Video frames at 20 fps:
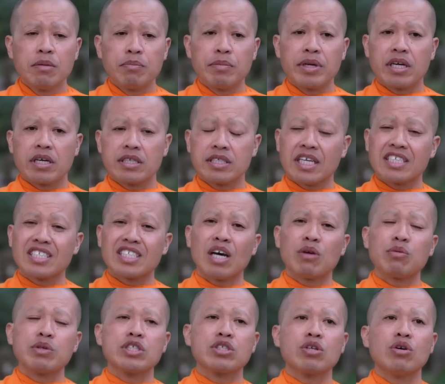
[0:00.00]
because as I
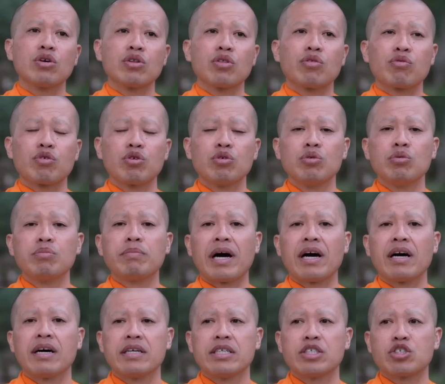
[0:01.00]
was going through
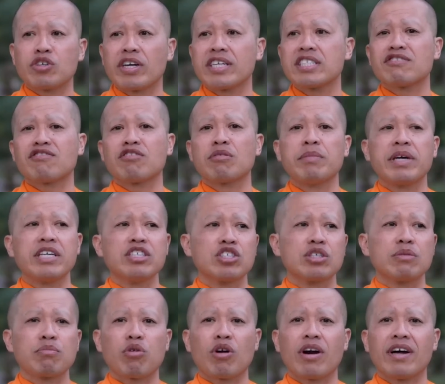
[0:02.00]
my
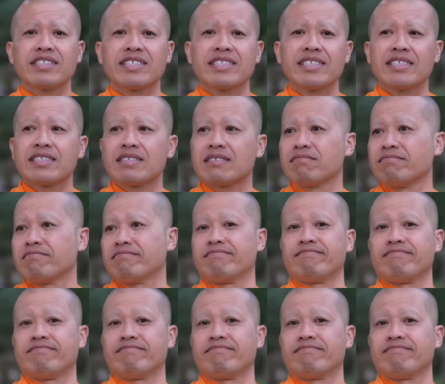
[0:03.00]
transformation process,